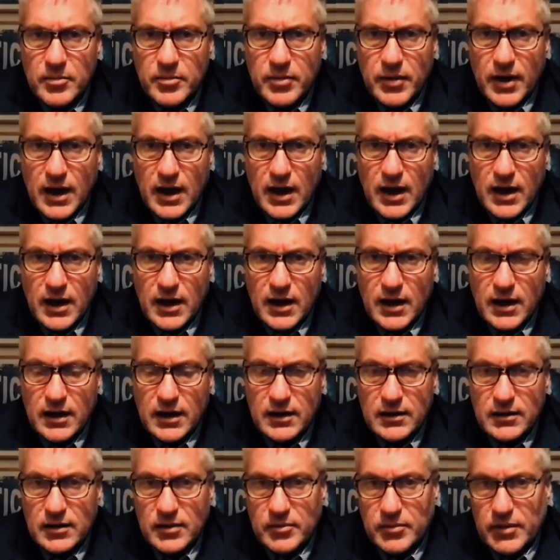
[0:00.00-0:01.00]

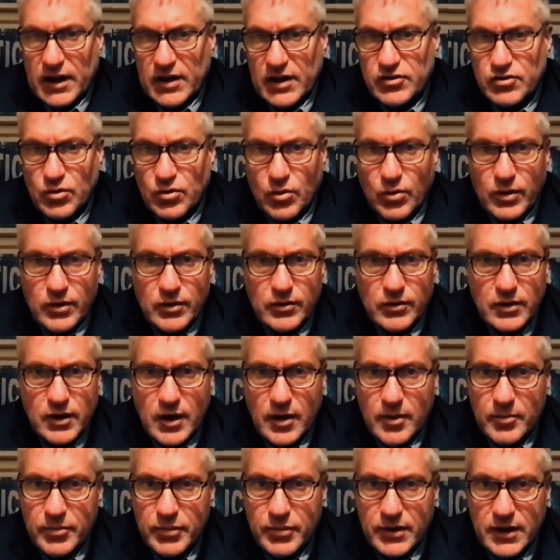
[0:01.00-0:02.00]
by a major oil
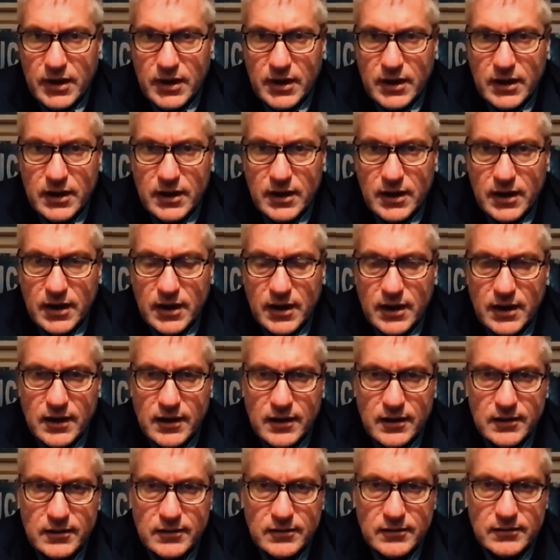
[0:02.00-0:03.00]
company
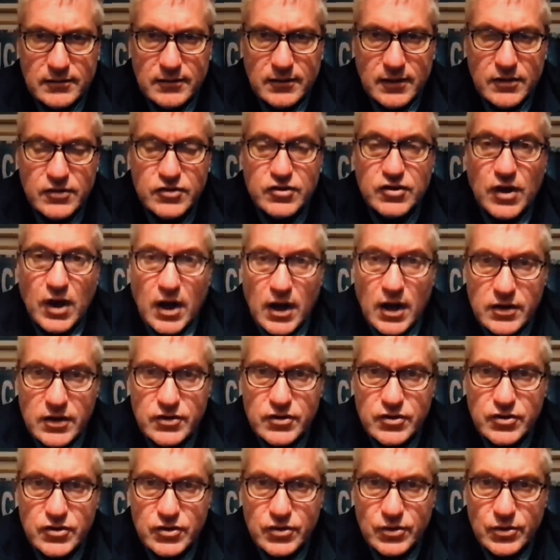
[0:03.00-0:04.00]
and a
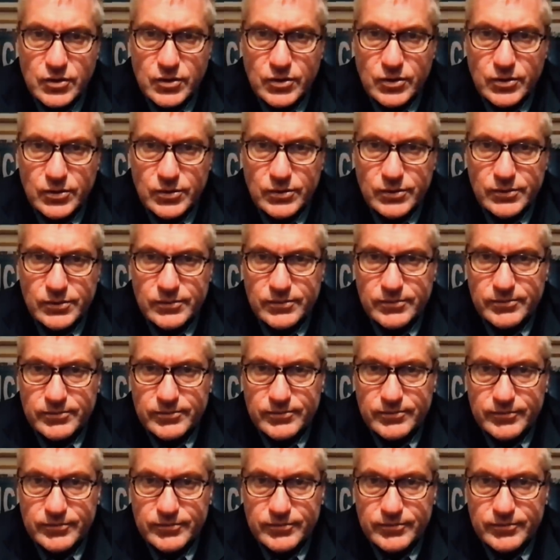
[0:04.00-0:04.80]
judge who